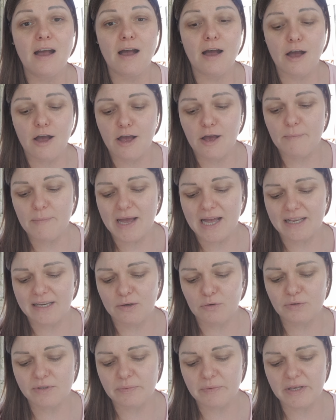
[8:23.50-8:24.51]
and
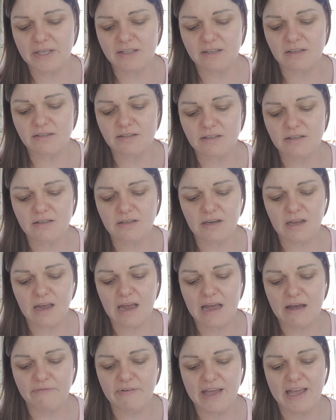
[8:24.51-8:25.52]
also it doesn't
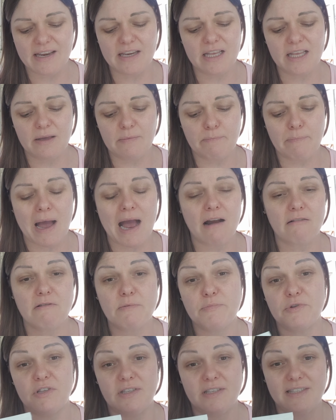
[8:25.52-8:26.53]
have any
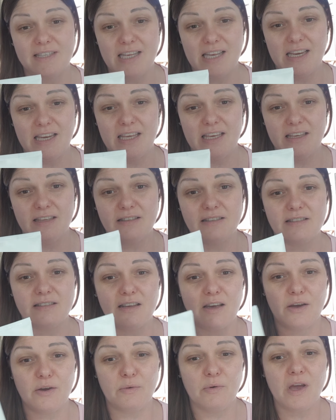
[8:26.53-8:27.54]
parabens in it.
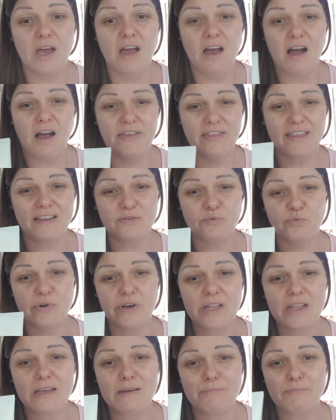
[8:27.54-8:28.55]
So I think that's
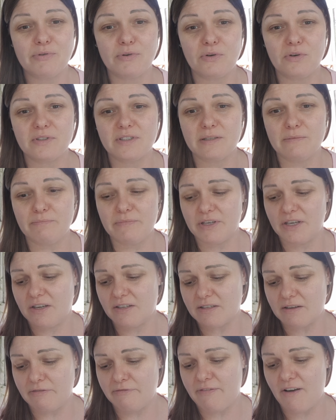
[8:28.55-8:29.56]
really important,
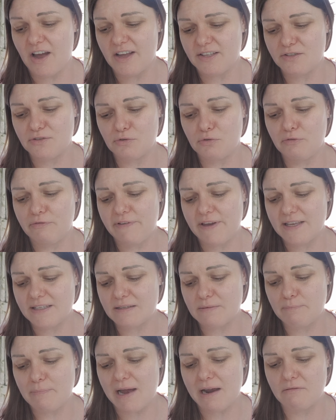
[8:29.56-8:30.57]
because I find
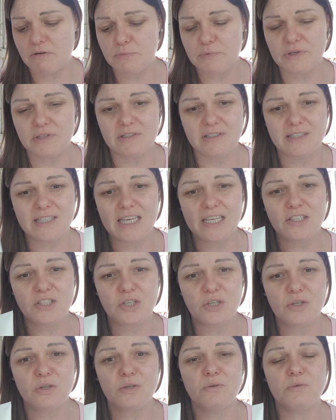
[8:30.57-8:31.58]
sulfates and parabens, they
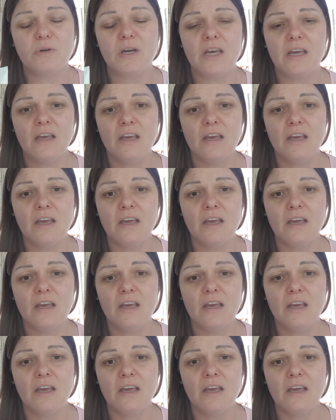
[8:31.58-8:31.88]
do